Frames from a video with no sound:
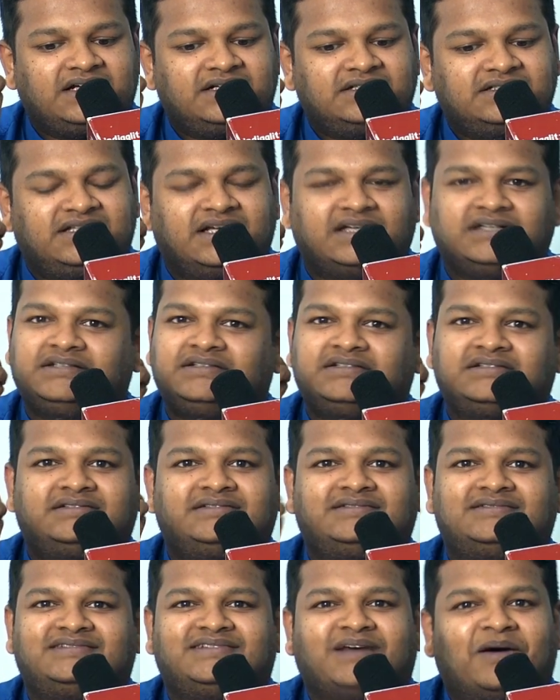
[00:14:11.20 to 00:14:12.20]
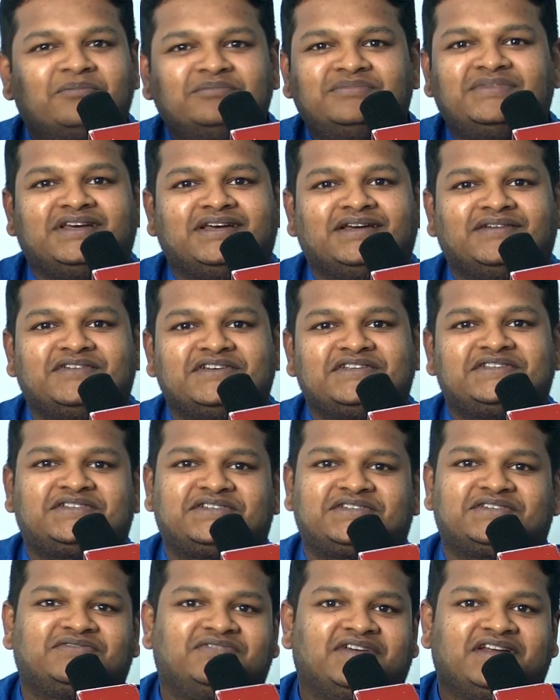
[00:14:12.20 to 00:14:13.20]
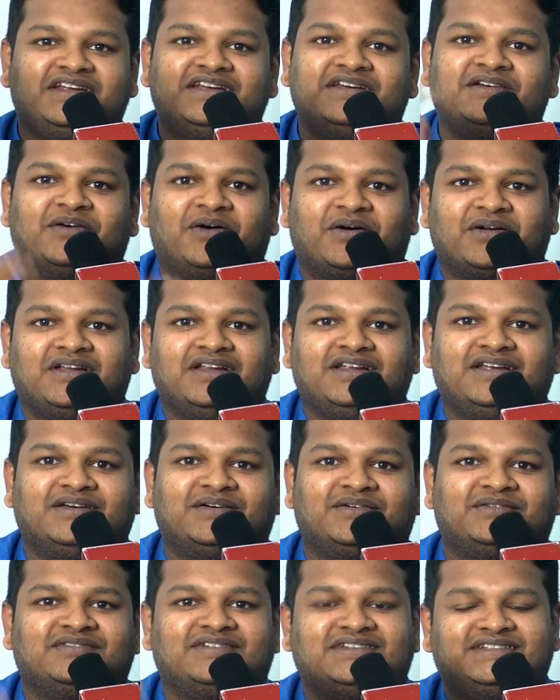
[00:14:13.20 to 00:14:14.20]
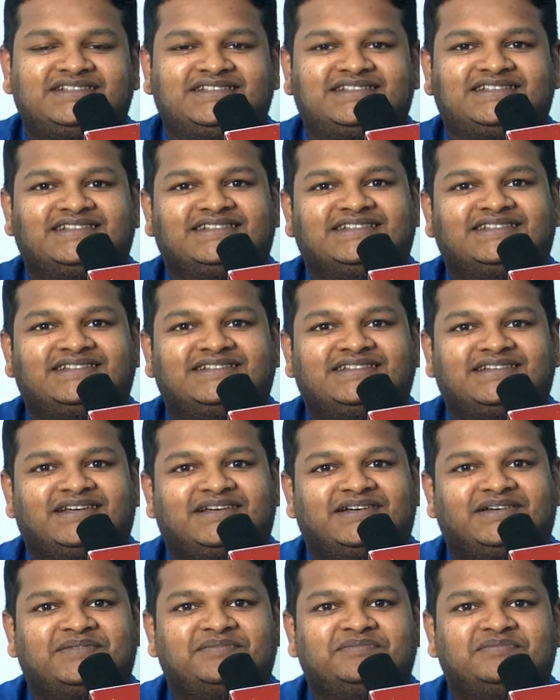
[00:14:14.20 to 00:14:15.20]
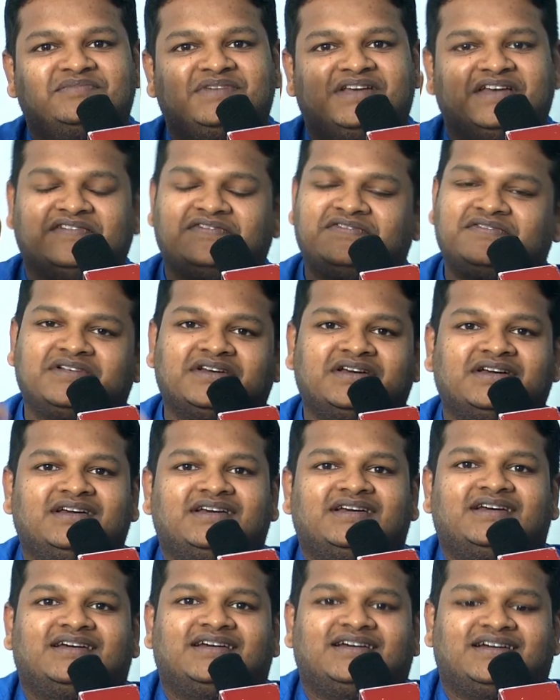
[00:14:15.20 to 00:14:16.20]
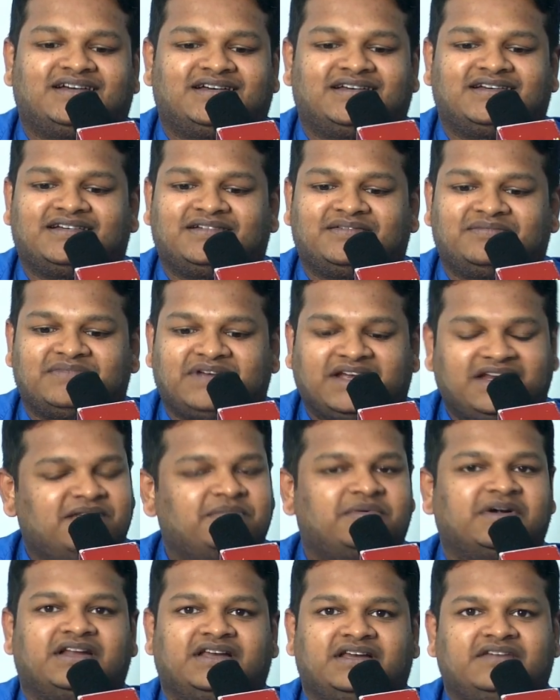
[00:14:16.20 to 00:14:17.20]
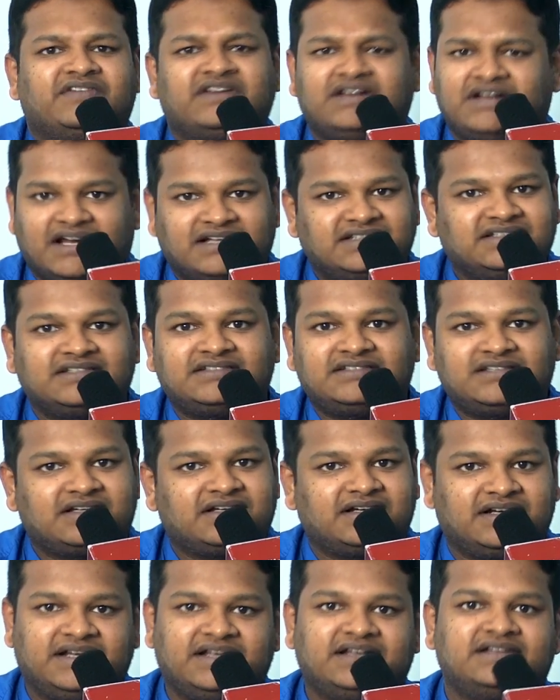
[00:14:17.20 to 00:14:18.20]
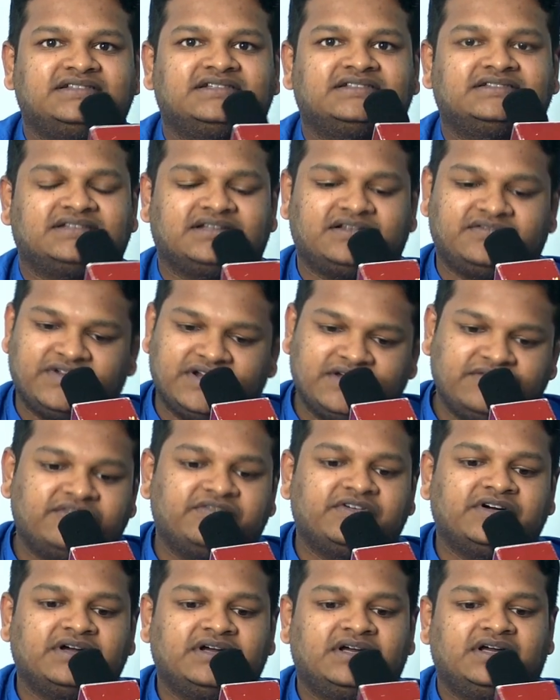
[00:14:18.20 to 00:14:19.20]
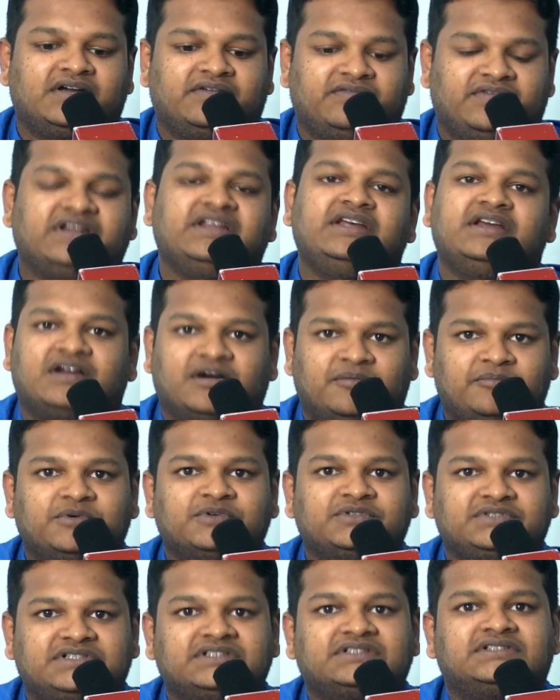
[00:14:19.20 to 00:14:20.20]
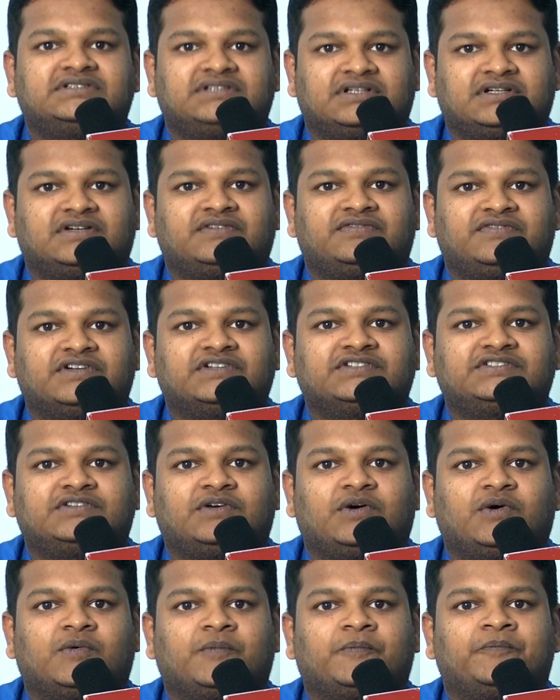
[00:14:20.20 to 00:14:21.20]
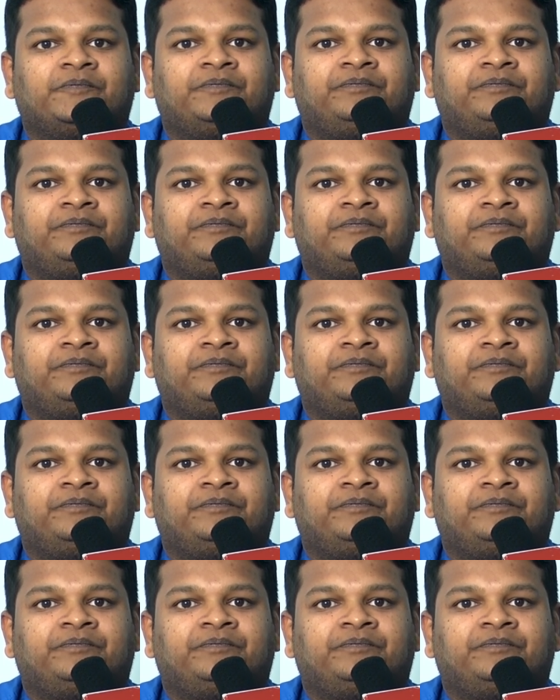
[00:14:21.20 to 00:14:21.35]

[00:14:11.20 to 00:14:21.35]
that something which very godly, or which is gift. Anybody, even Raja sir, when he composed his first song,